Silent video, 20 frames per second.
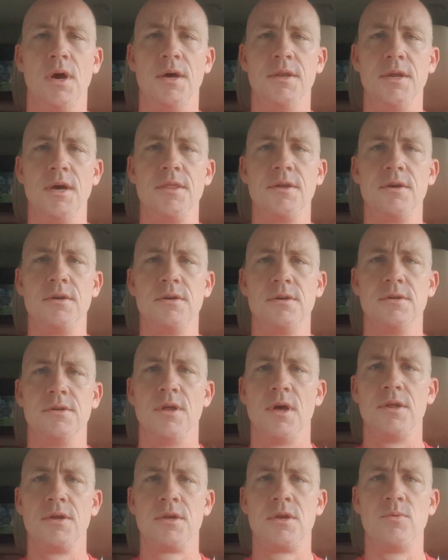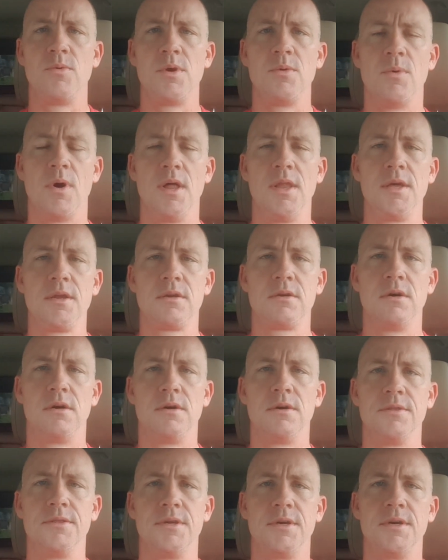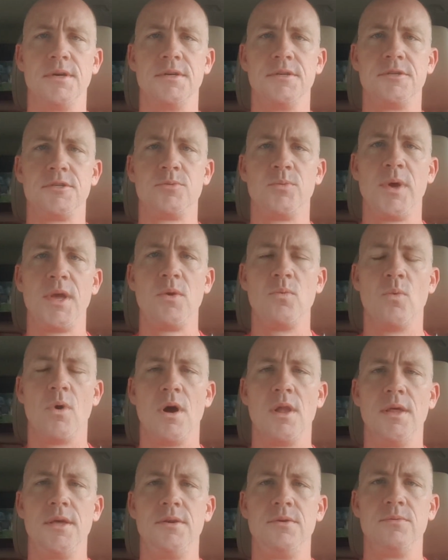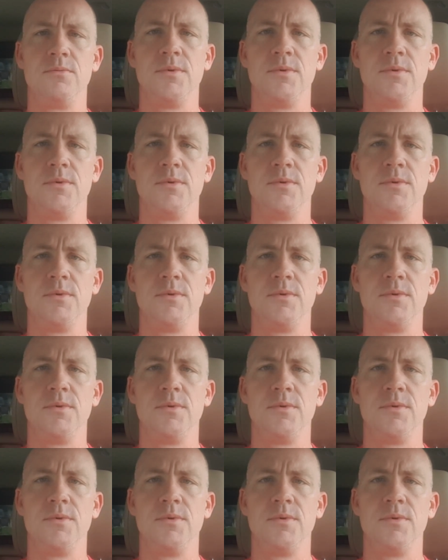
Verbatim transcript: another GUI wallet called the Swing wallet,